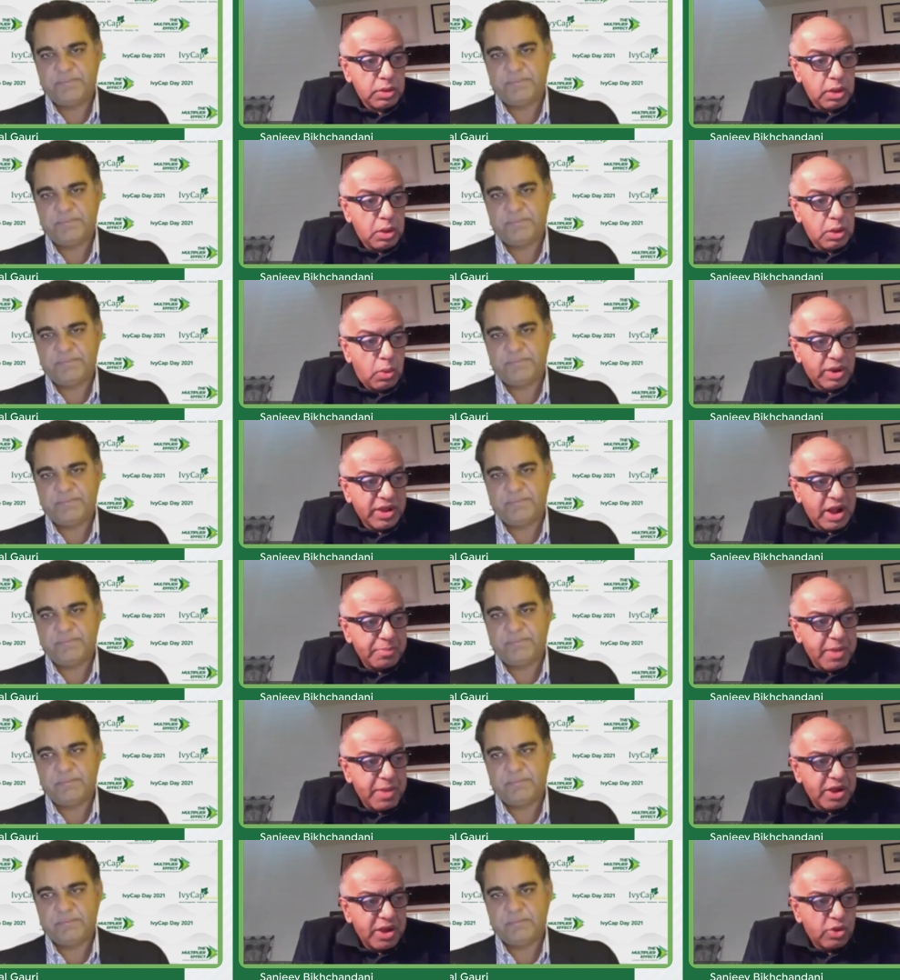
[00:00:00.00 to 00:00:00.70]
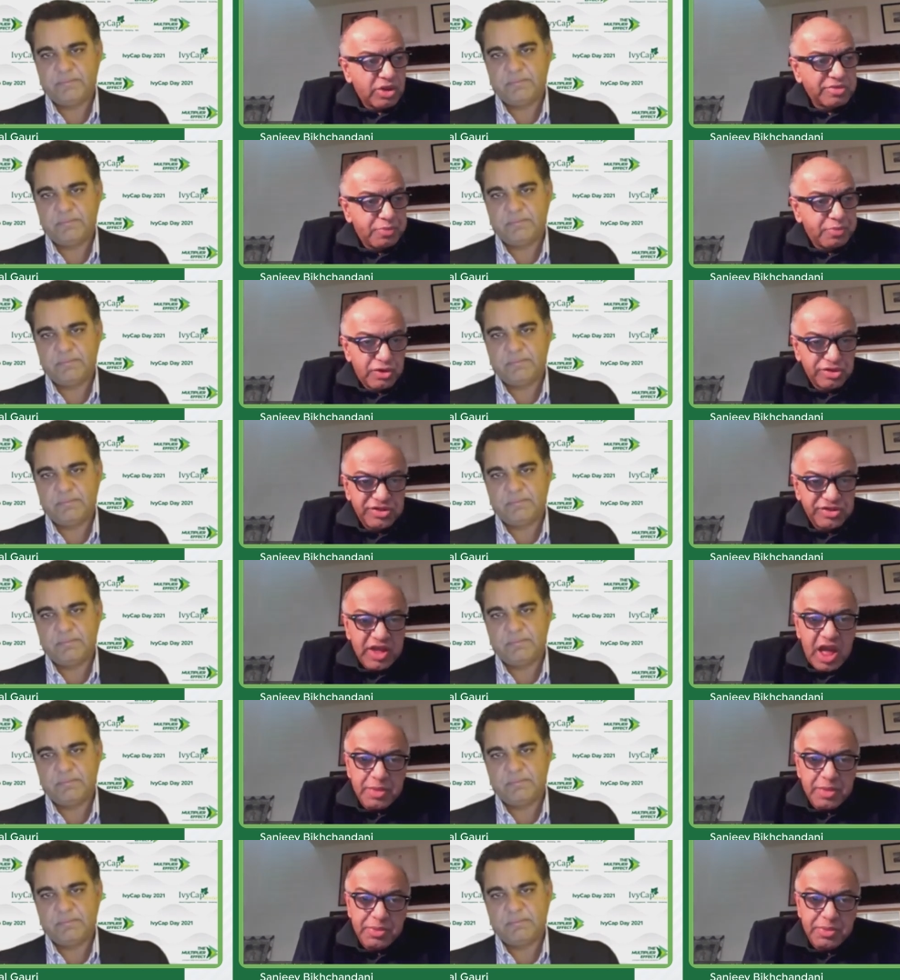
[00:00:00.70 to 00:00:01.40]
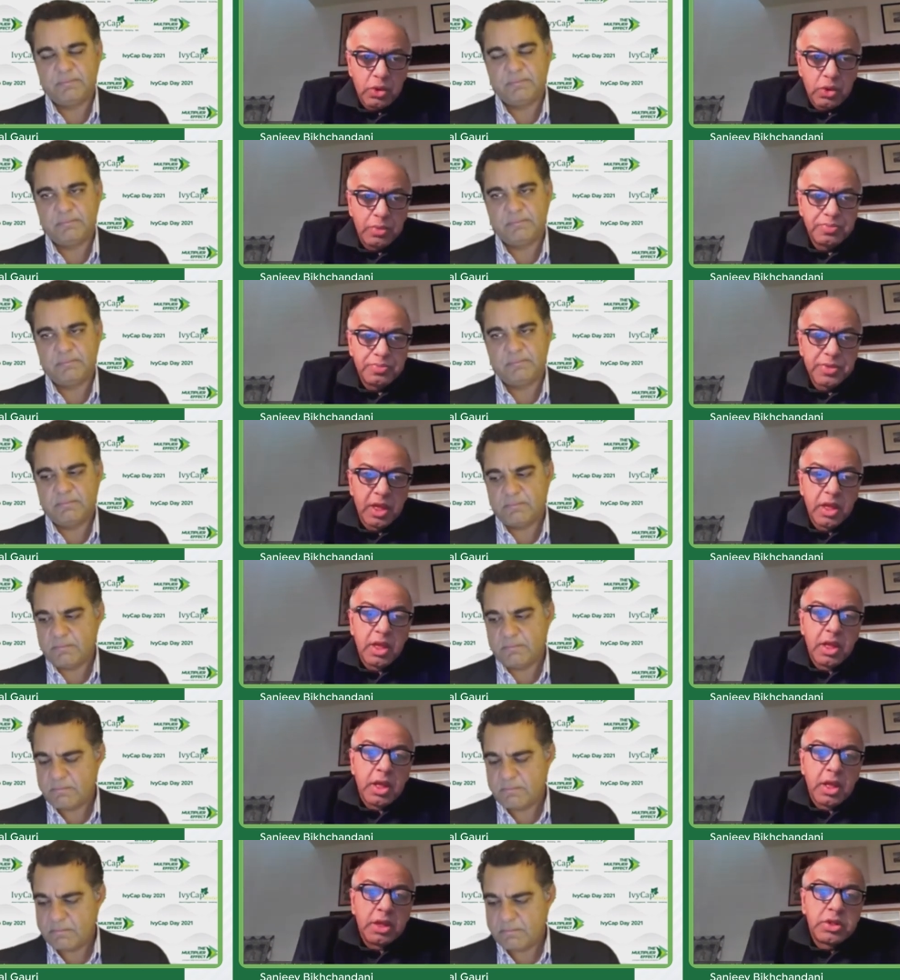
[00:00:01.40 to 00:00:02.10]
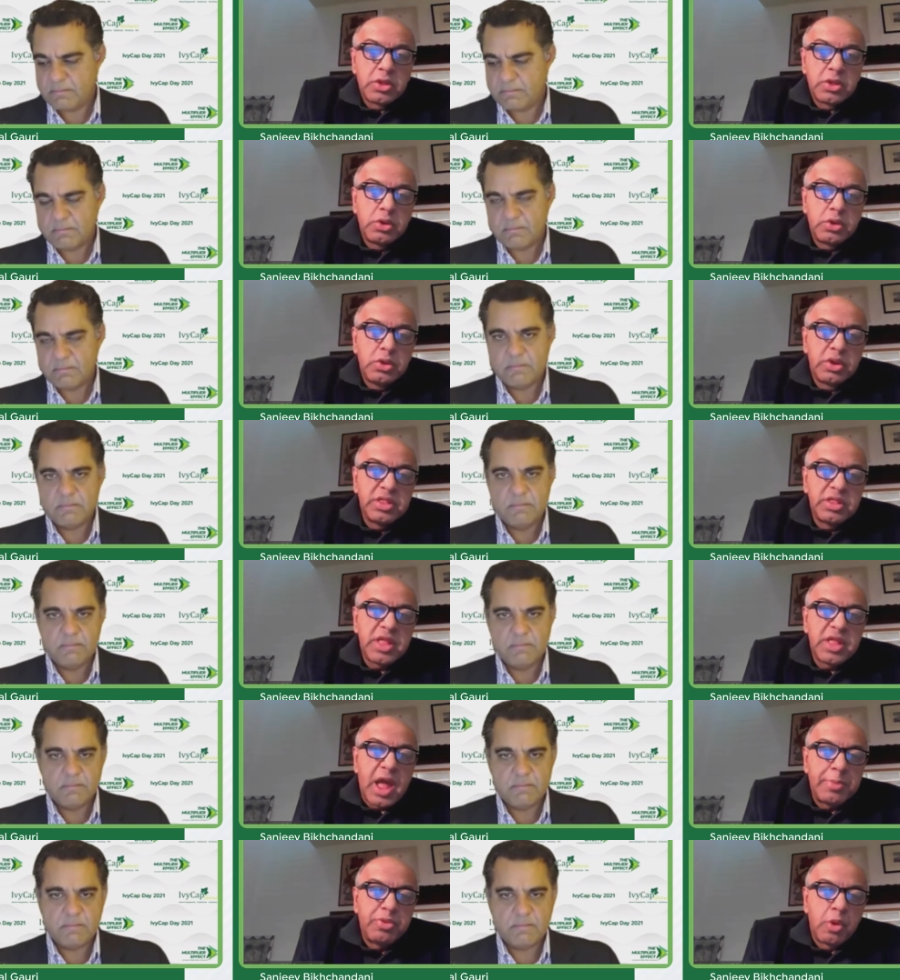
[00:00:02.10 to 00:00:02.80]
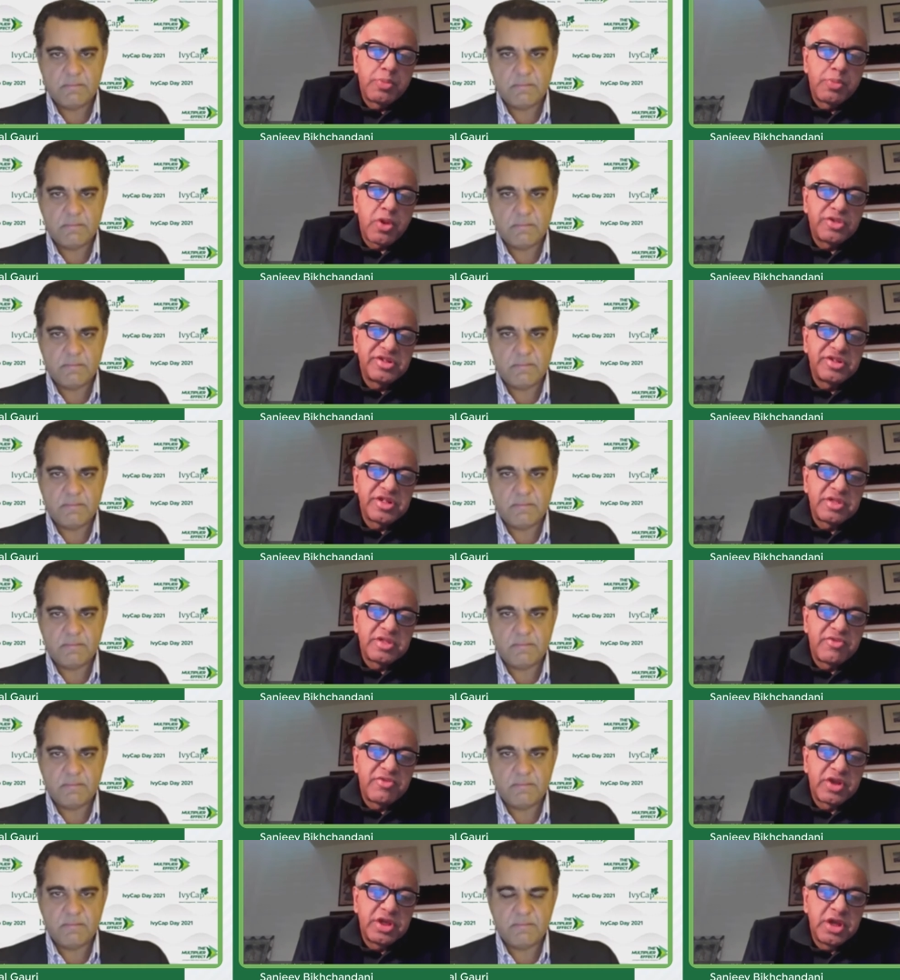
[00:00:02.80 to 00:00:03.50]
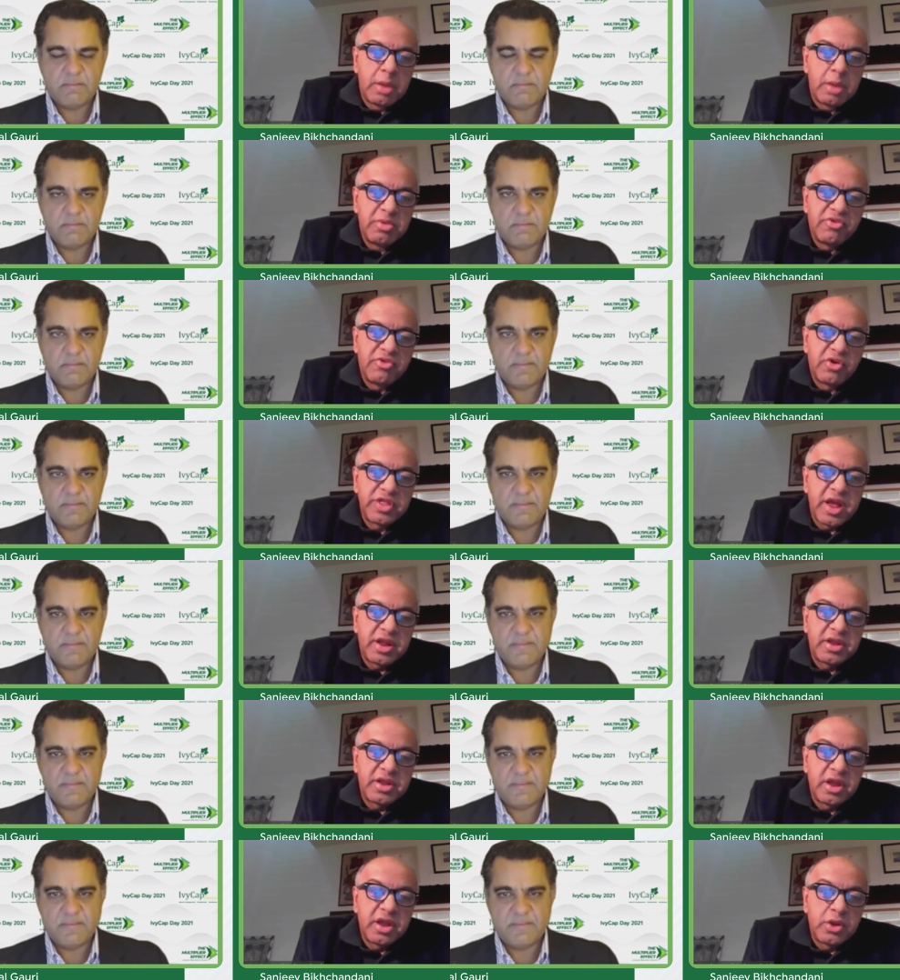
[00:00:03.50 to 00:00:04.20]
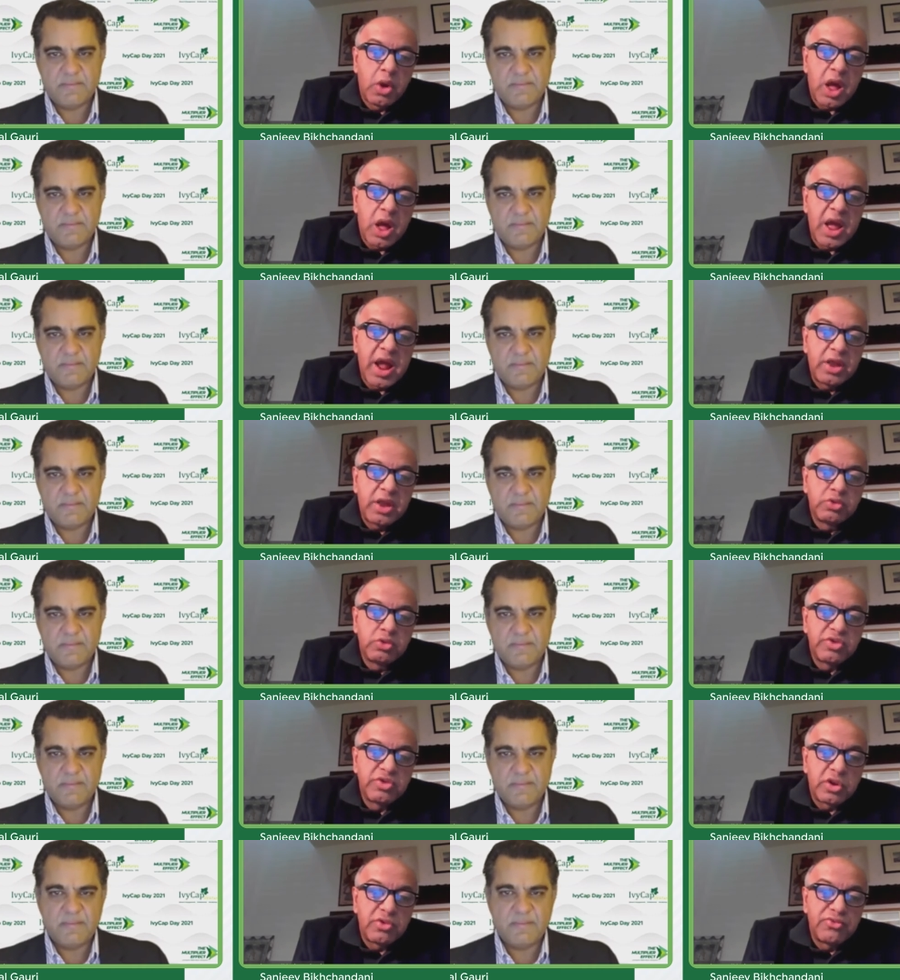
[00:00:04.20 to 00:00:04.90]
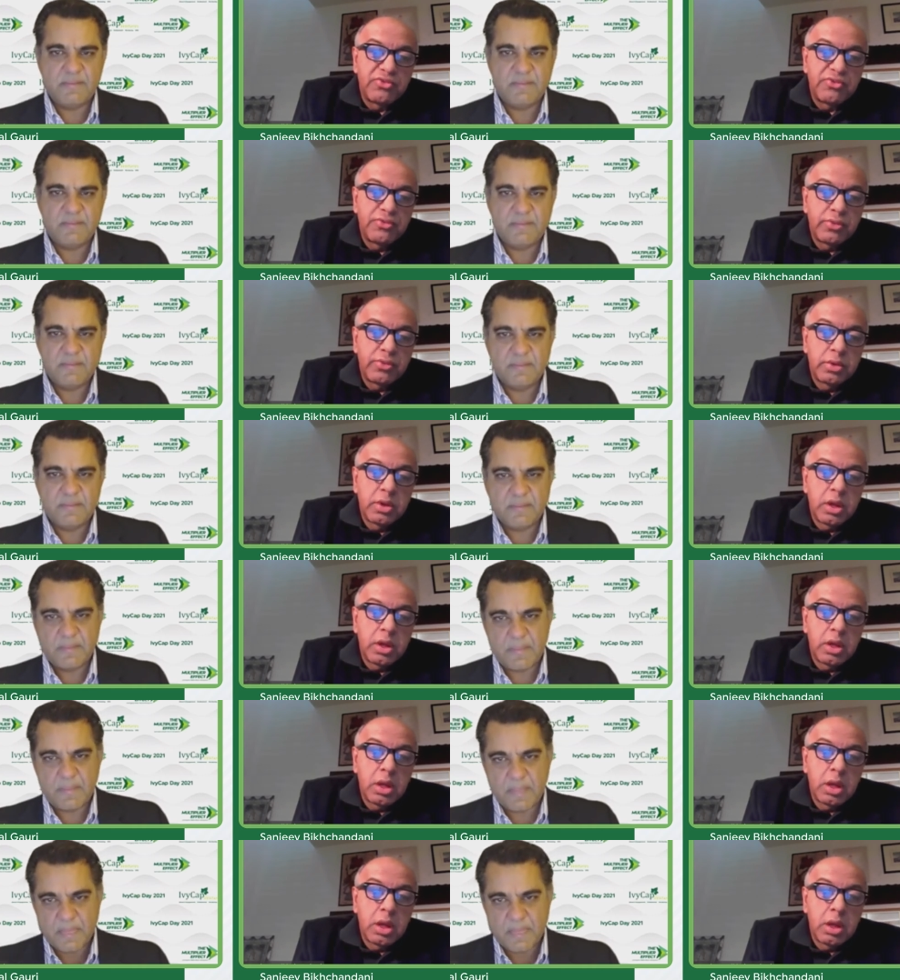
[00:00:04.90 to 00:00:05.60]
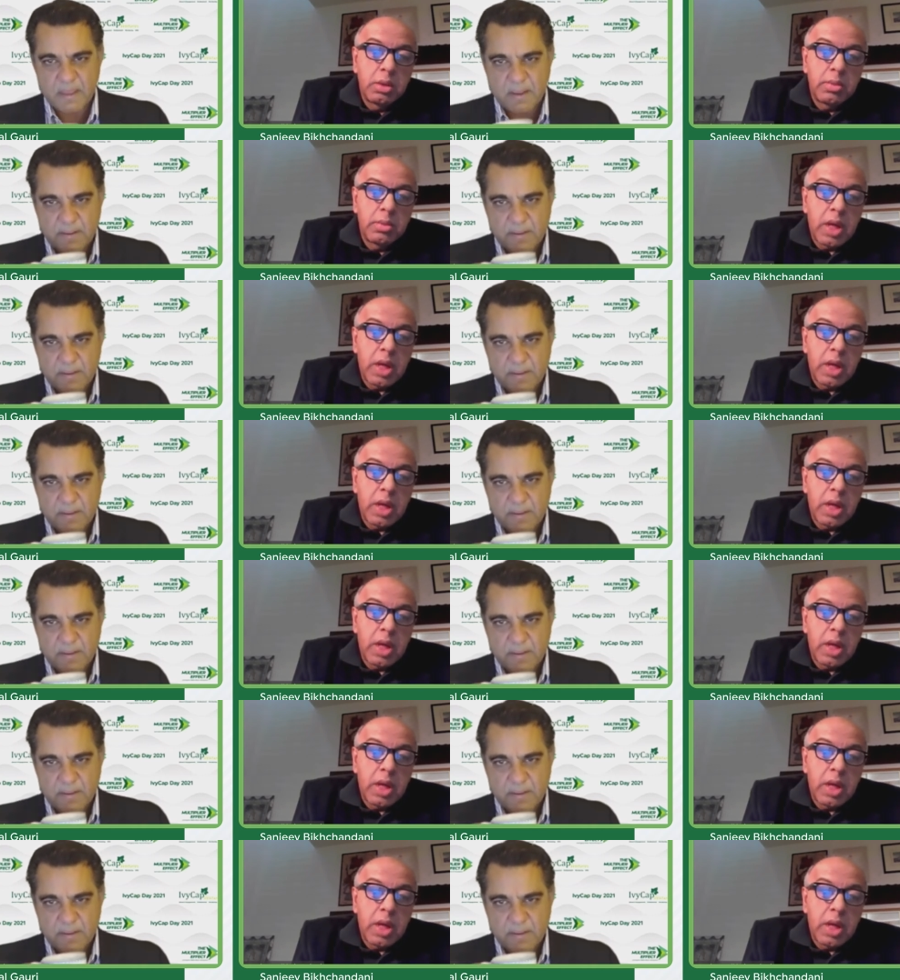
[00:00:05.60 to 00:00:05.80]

Speaker 1: What that meant was post the IPO. So during the IPO process for a year before that, you know, I had to sort of, uh,